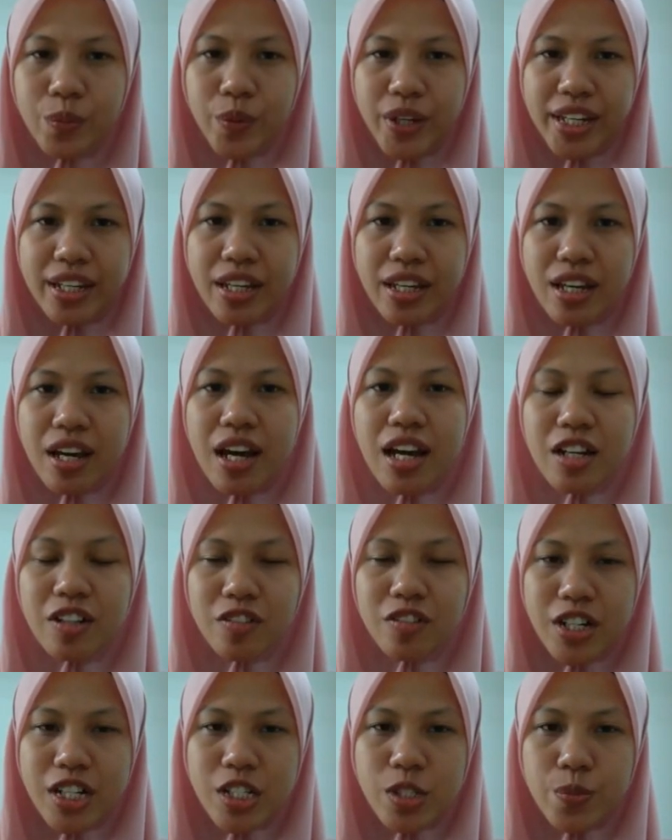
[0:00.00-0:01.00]
one,
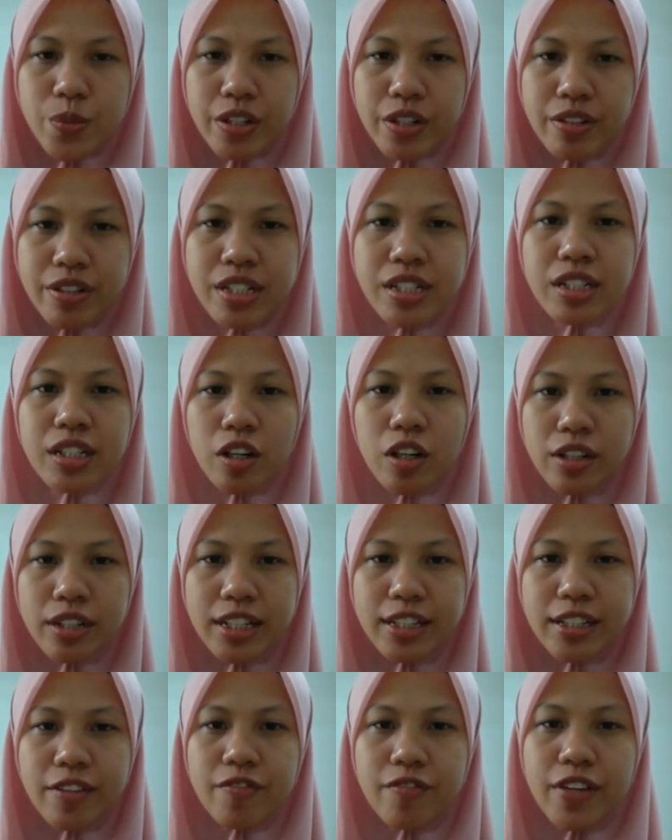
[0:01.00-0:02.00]
transparent
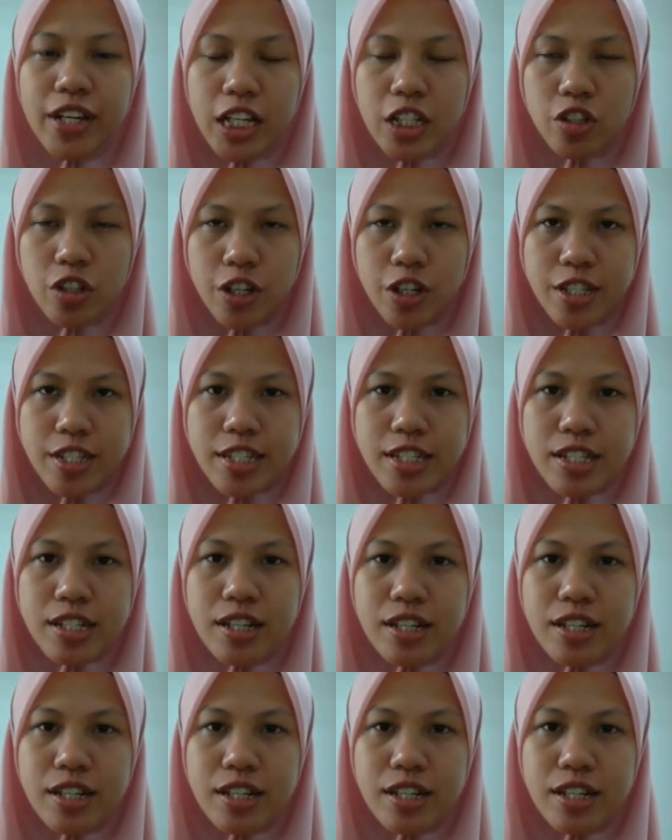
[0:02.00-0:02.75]
conductive electrodes.